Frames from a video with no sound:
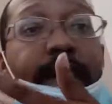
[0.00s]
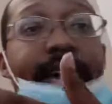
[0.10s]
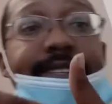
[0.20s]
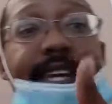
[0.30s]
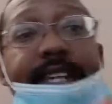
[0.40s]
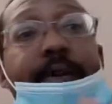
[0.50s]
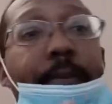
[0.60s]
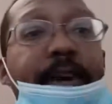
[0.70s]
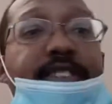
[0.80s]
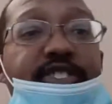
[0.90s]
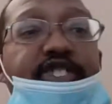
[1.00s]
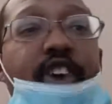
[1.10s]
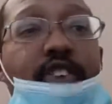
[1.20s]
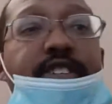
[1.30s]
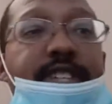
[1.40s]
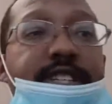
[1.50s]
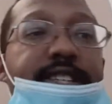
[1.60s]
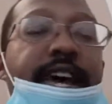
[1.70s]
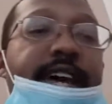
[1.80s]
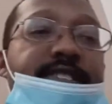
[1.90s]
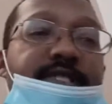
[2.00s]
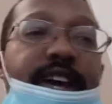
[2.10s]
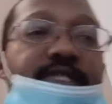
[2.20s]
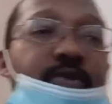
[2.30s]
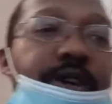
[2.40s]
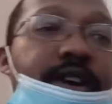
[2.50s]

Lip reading: as independent journalists, as